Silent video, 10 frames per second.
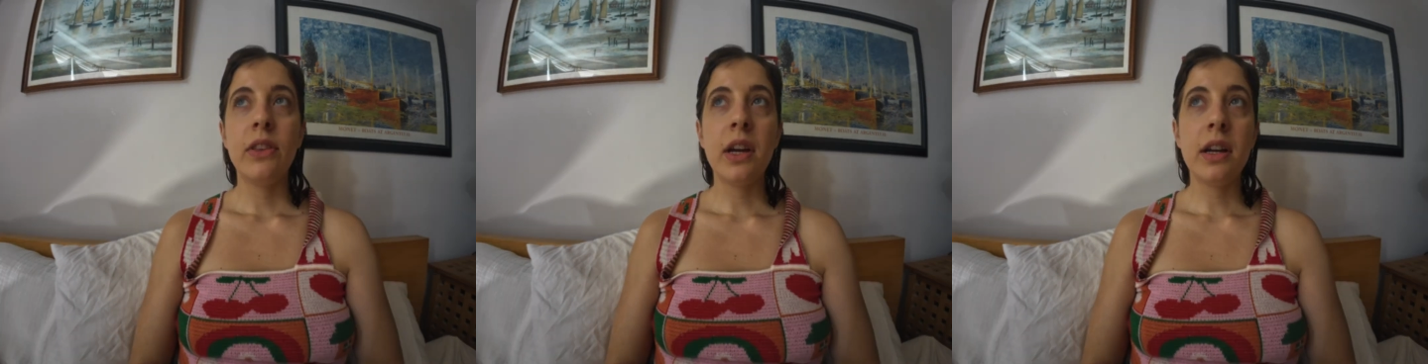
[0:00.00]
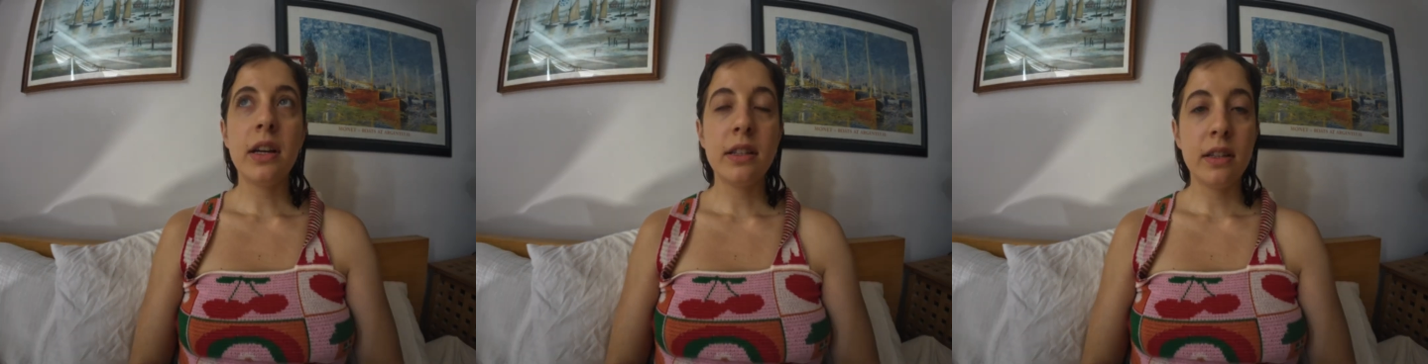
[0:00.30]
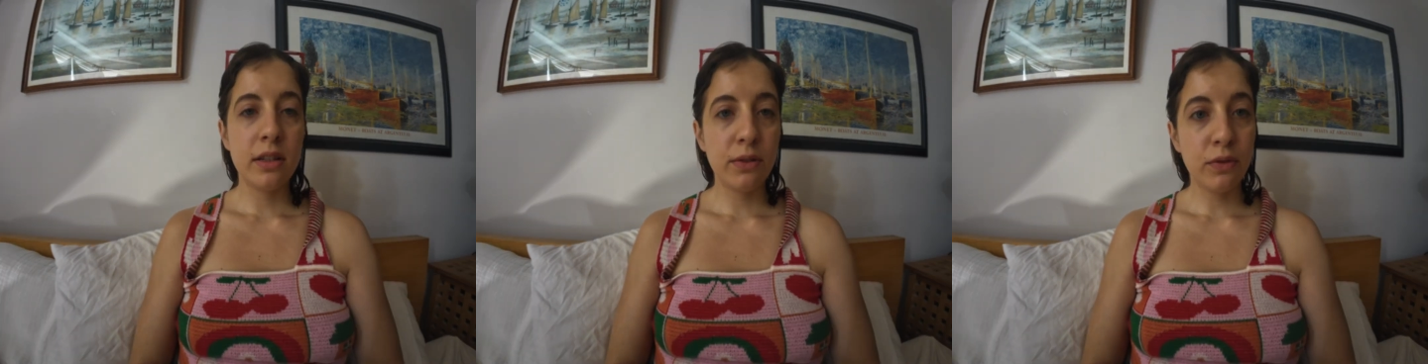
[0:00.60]
there is
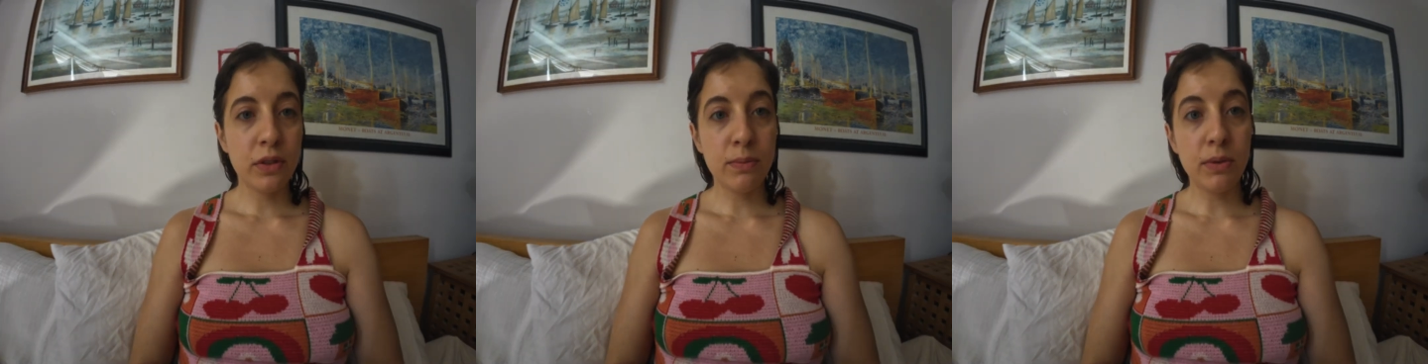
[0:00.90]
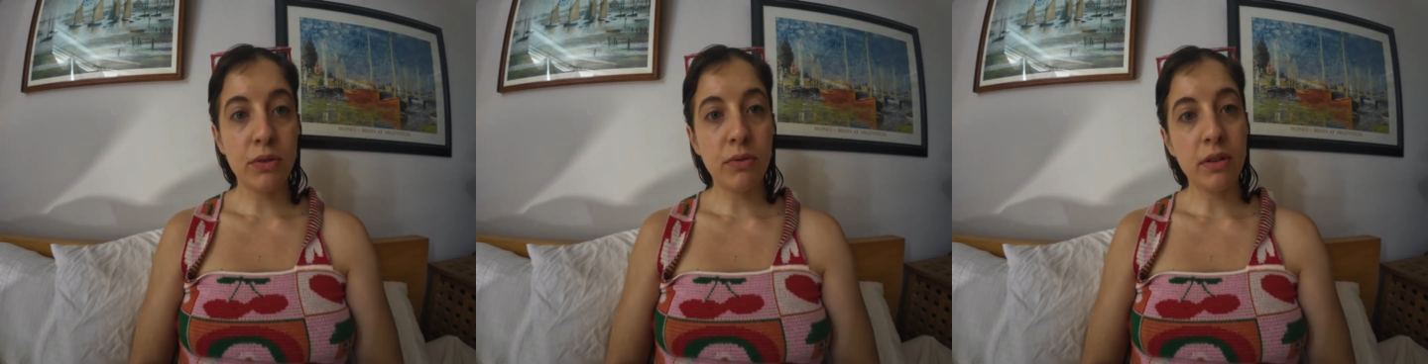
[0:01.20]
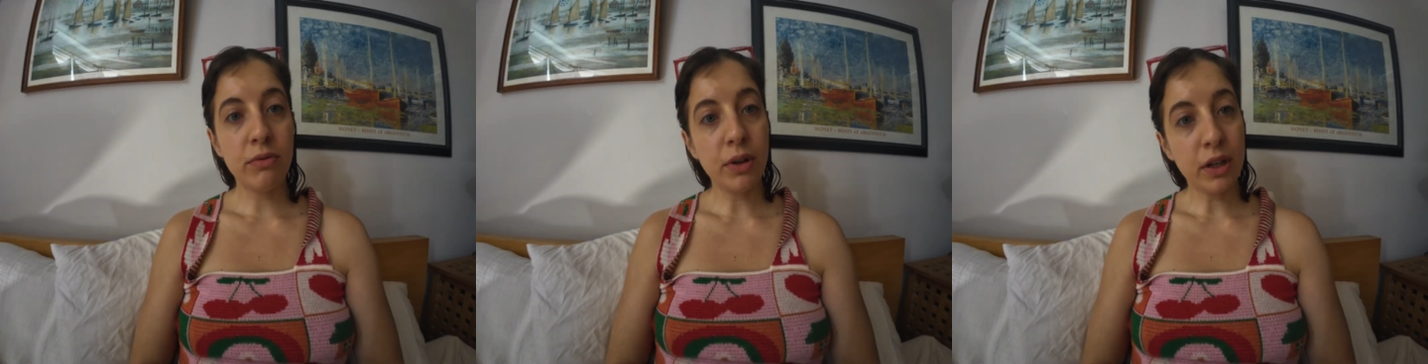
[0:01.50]
a difference
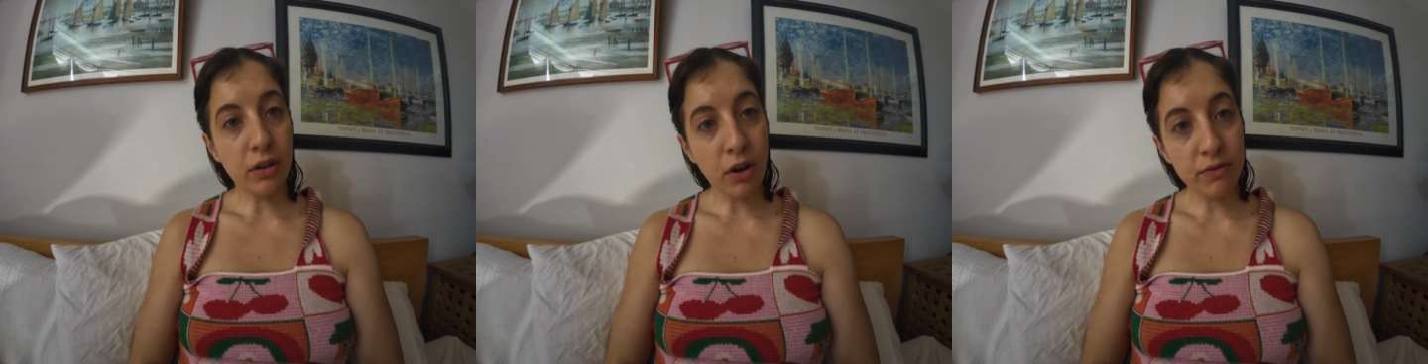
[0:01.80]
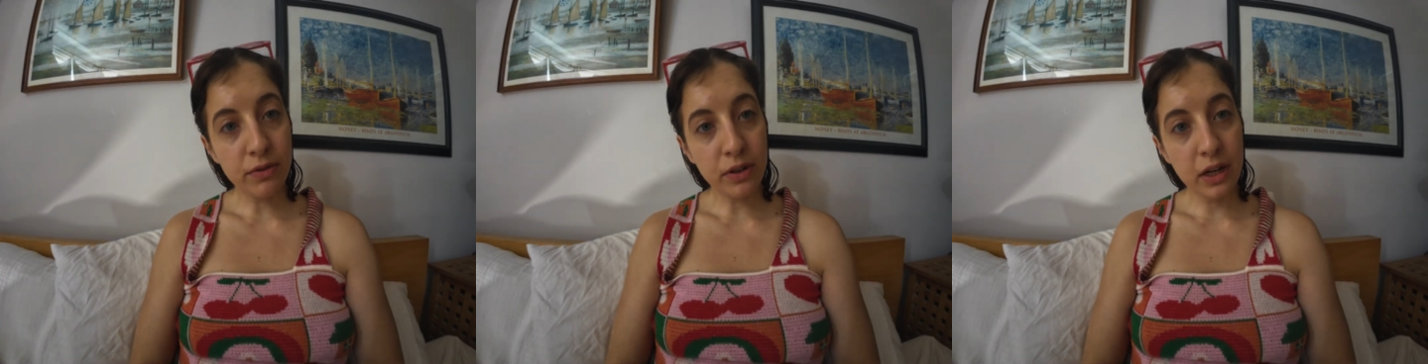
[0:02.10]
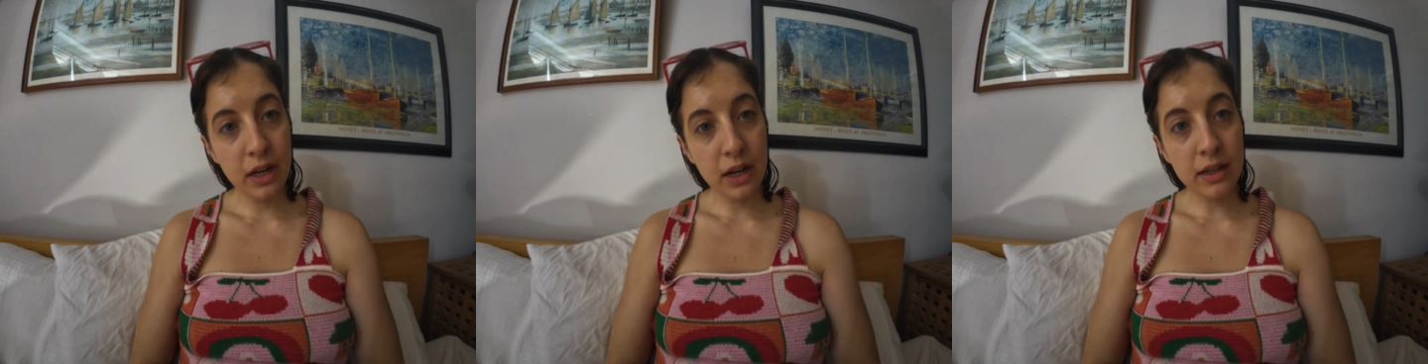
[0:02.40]
between
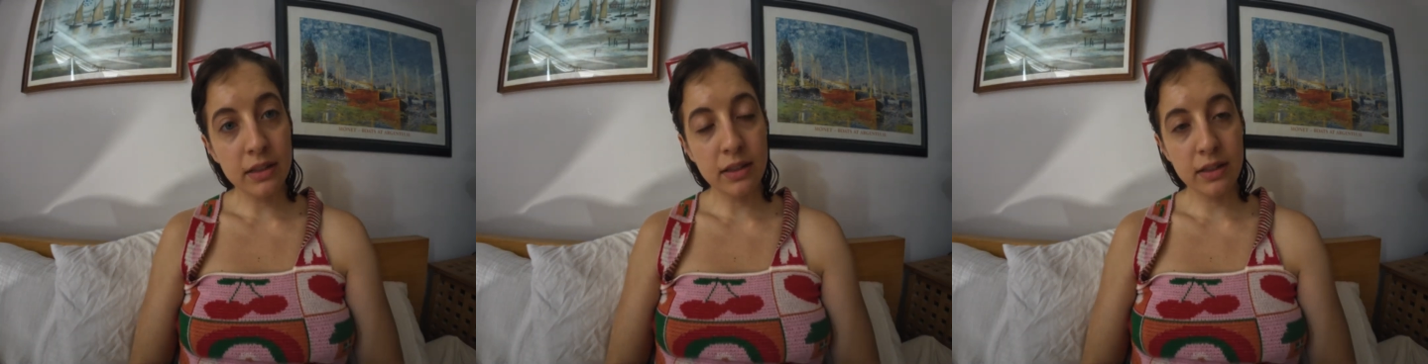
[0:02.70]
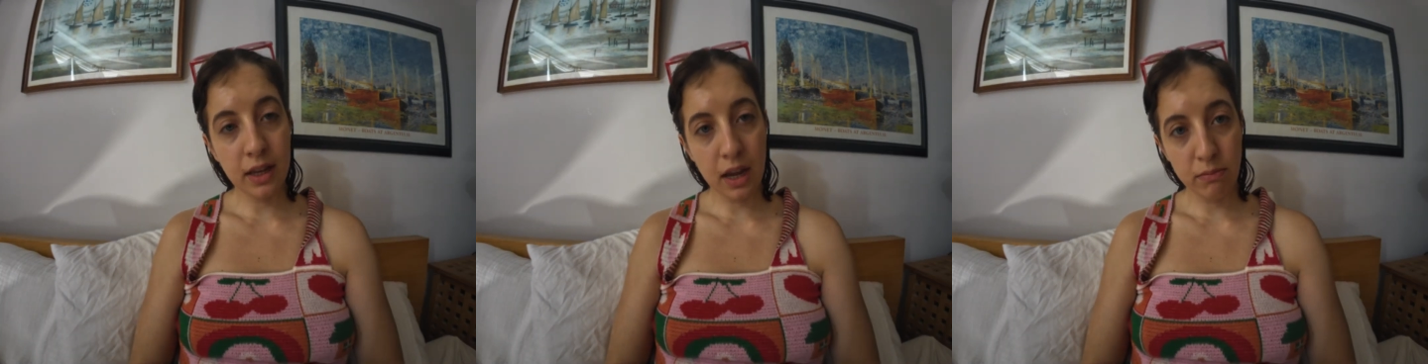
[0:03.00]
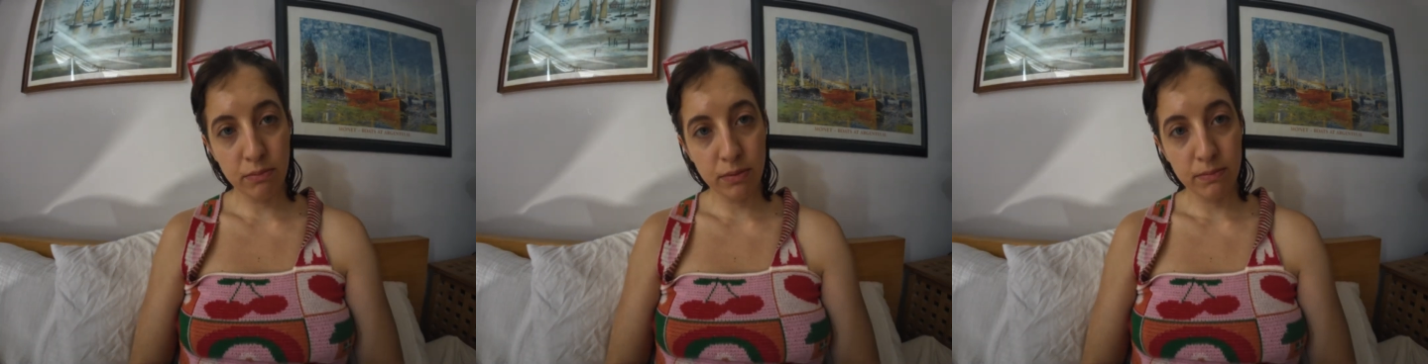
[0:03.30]
recovery and escape.